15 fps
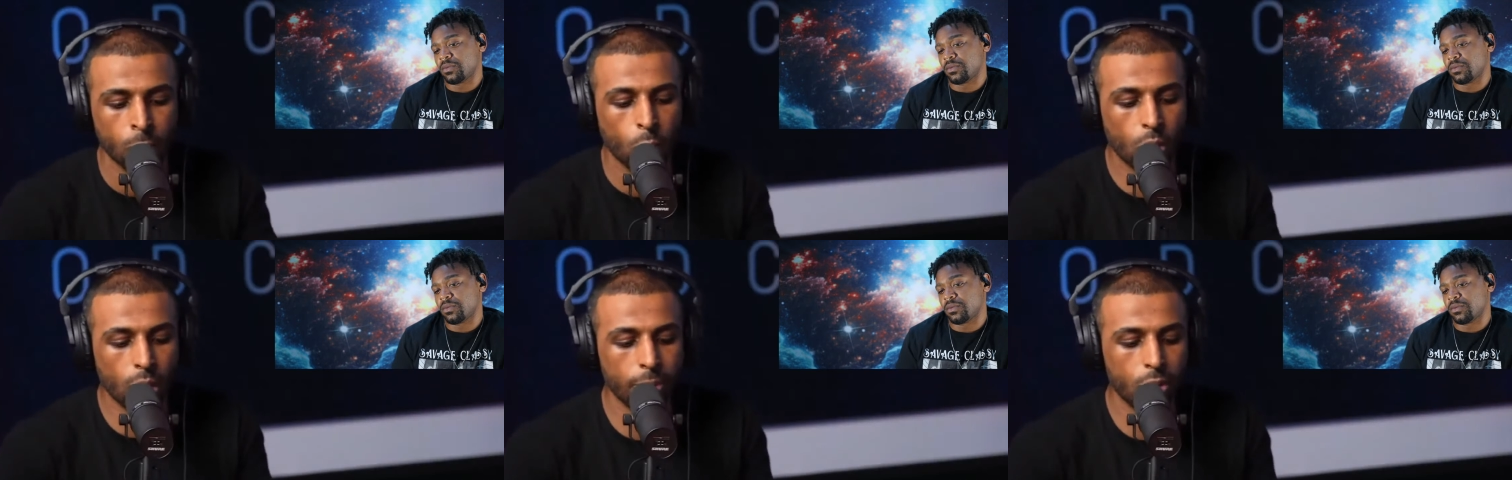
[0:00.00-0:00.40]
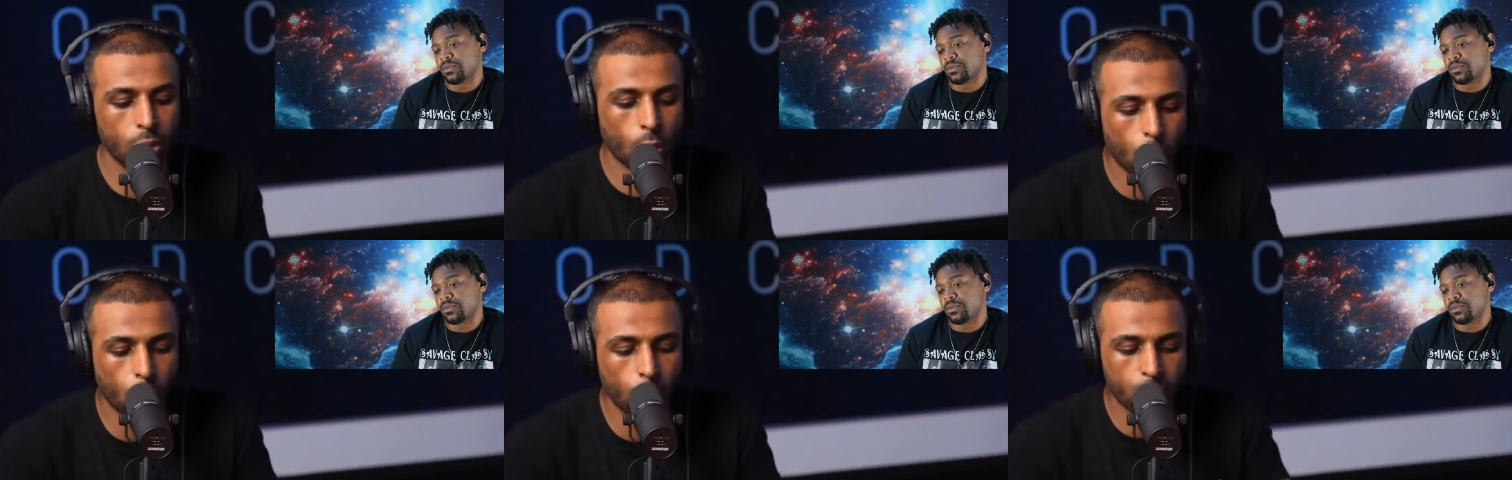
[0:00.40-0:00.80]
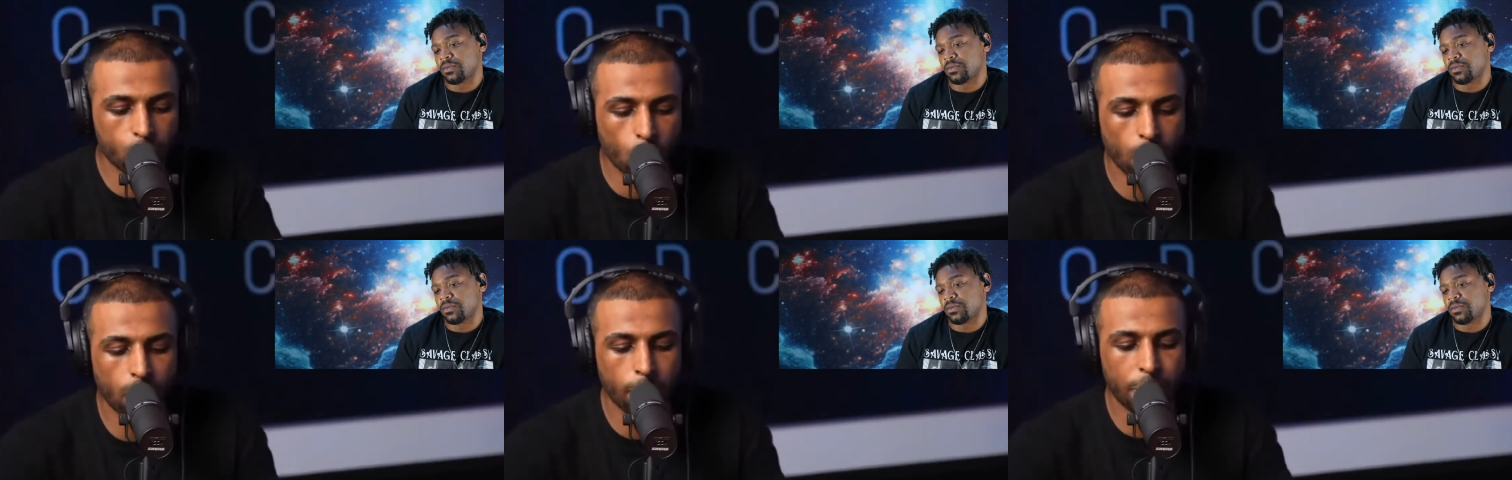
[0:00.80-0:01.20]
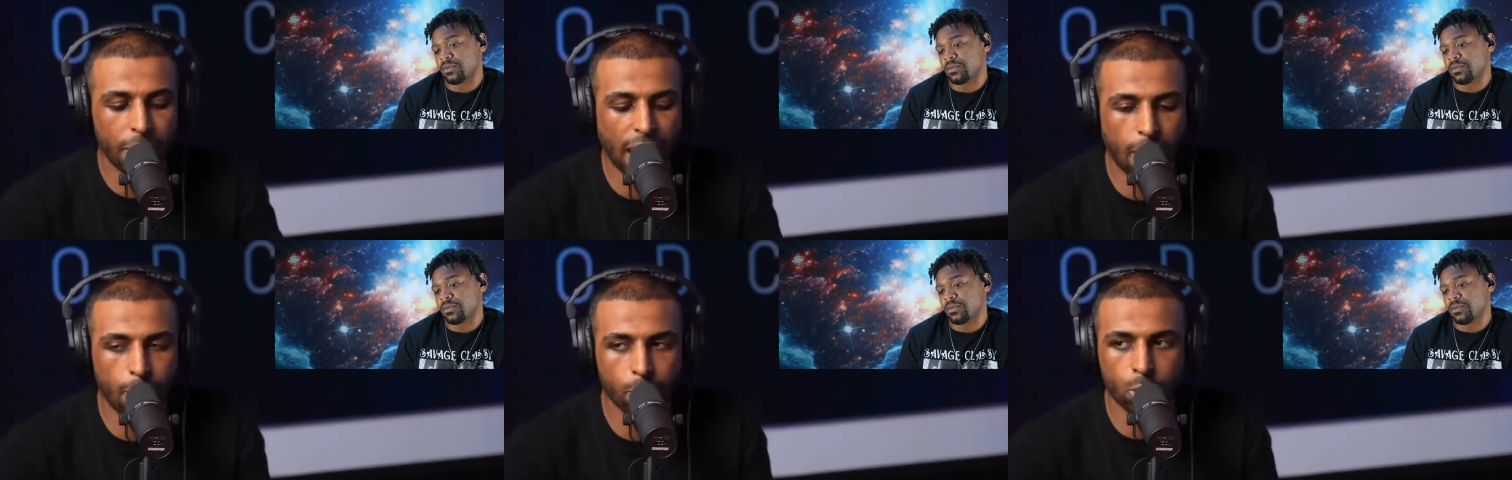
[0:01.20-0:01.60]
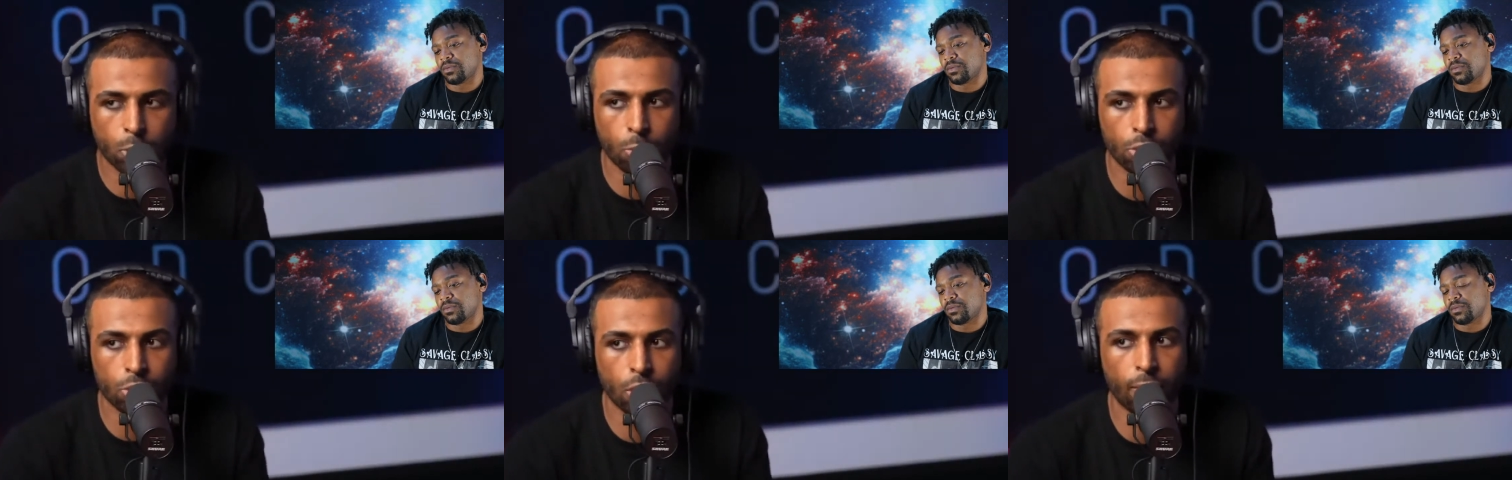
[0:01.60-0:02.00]
Speaker 1: women always want to be able to
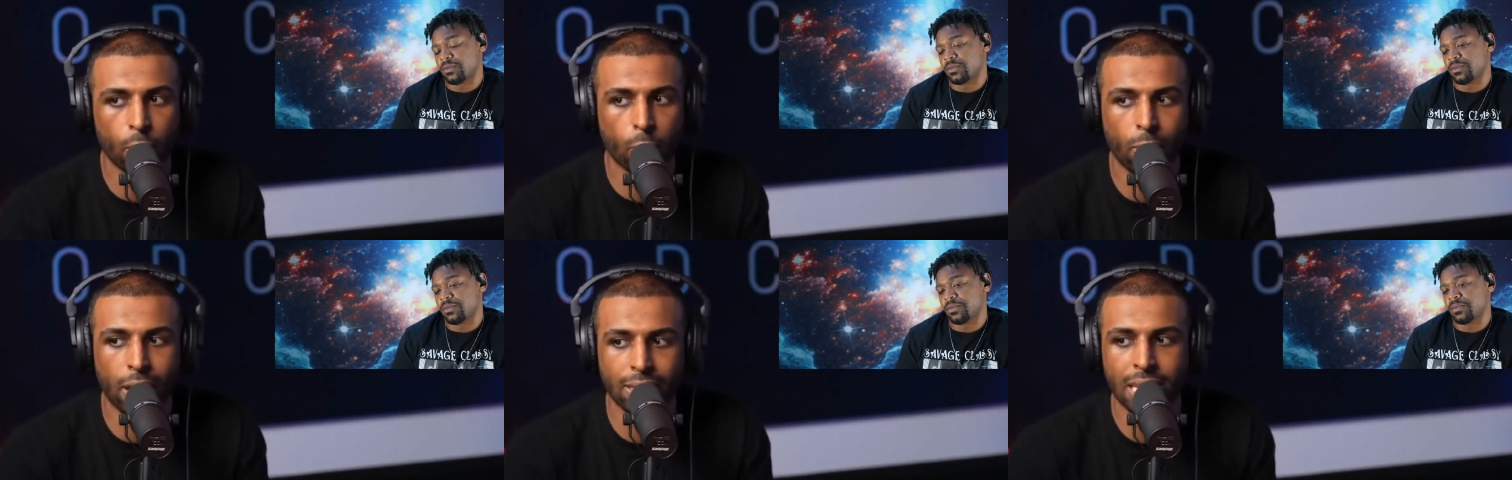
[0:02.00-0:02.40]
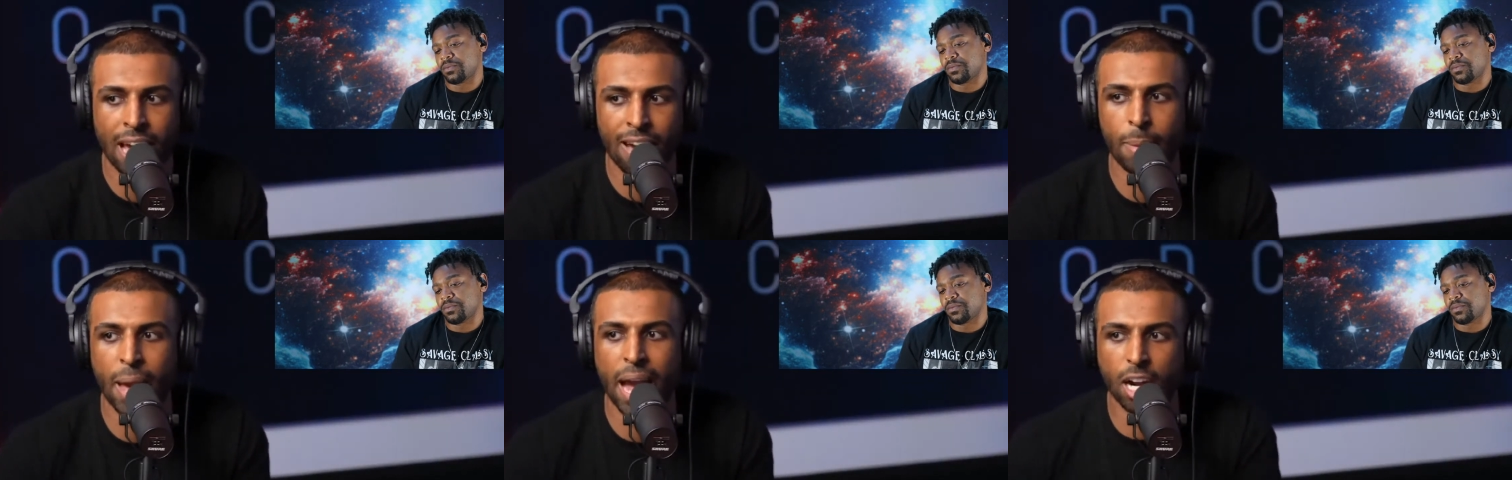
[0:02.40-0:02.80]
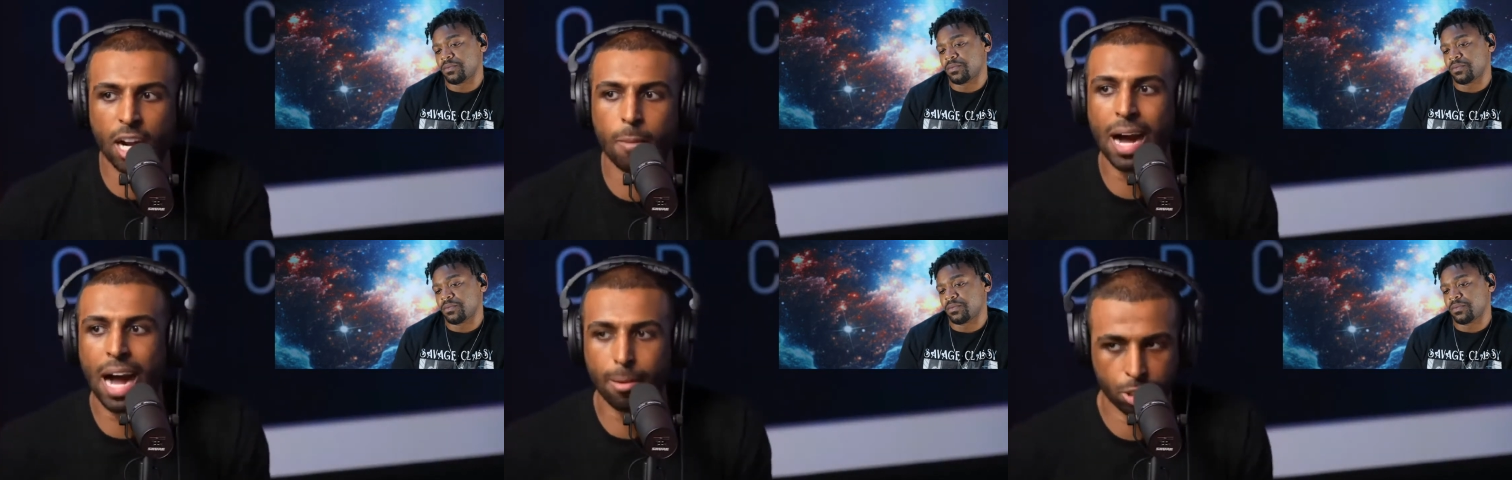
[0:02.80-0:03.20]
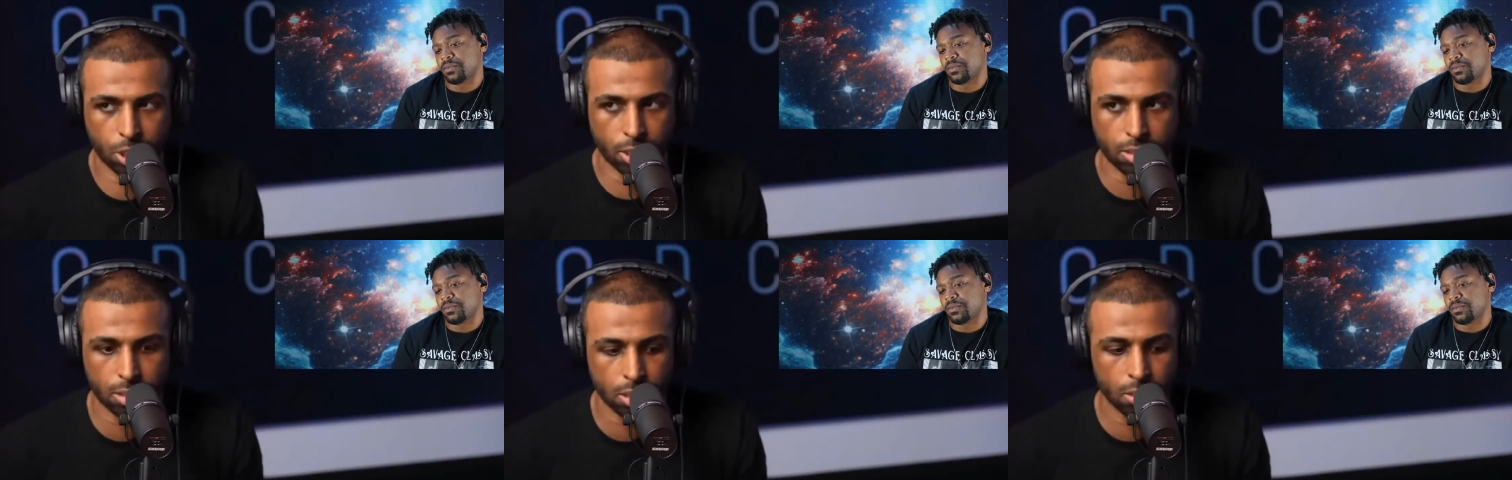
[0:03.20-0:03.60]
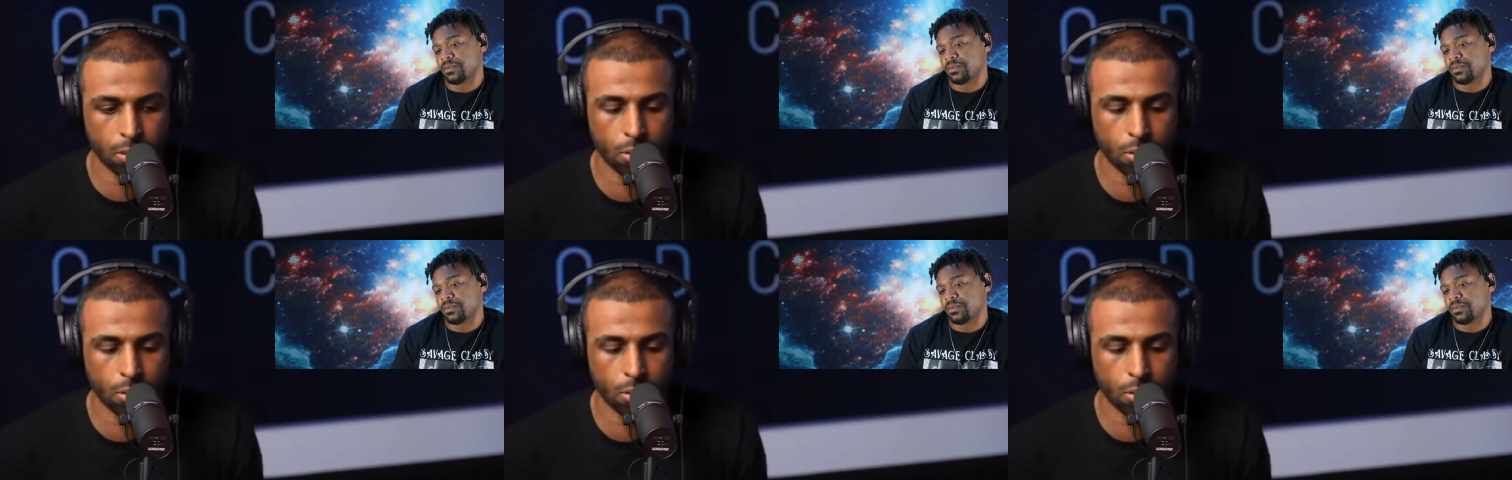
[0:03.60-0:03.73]
reserve the right to have backup options.